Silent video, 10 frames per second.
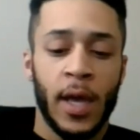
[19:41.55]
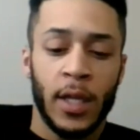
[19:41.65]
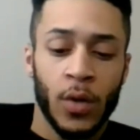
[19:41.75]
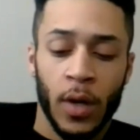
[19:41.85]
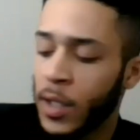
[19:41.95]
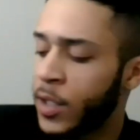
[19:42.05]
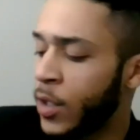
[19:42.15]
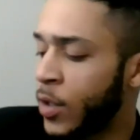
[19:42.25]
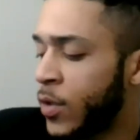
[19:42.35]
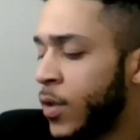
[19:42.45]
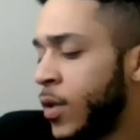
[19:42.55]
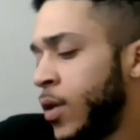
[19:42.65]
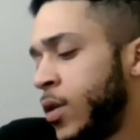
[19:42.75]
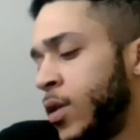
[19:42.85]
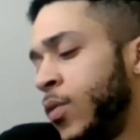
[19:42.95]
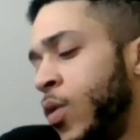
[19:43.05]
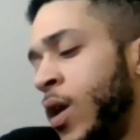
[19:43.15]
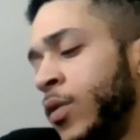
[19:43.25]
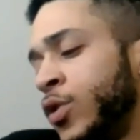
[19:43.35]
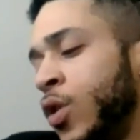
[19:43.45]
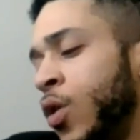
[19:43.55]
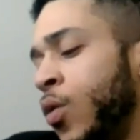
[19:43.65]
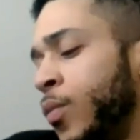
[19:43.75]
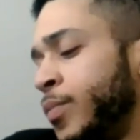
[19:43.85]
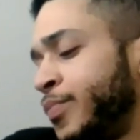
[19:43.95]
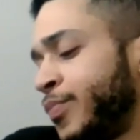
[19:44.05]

and to our listeners. Wow. So